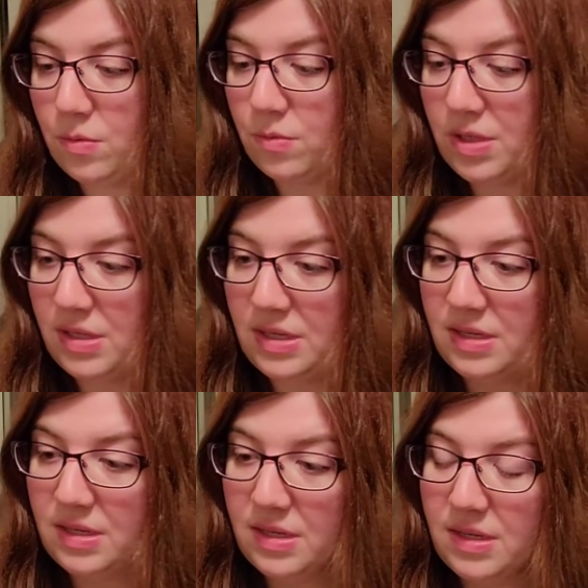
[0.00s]

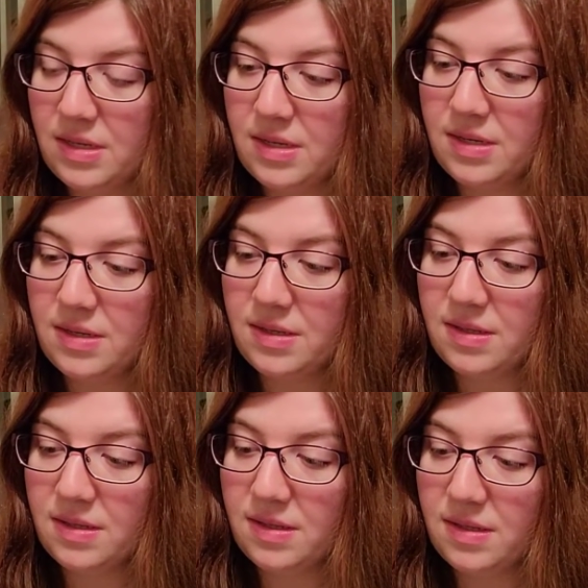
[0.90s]
We
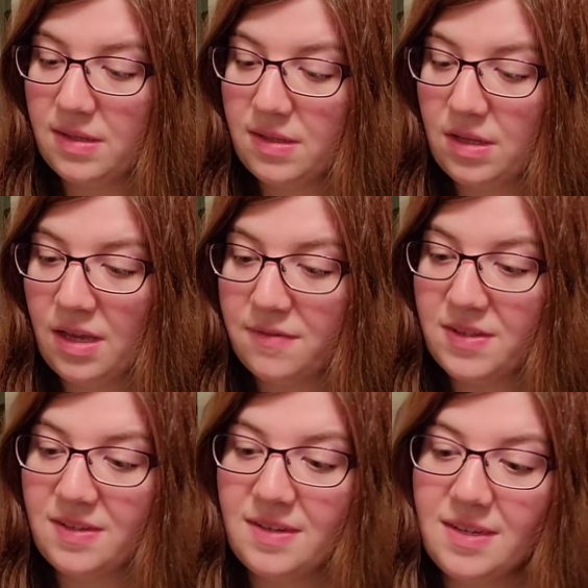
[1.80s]
have
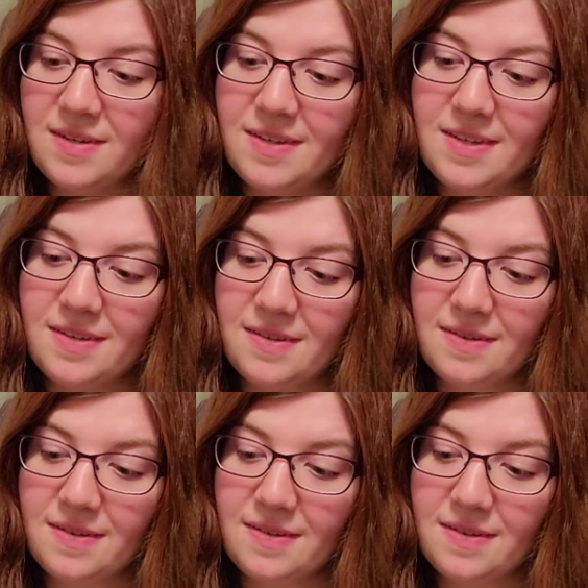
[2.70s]
seen it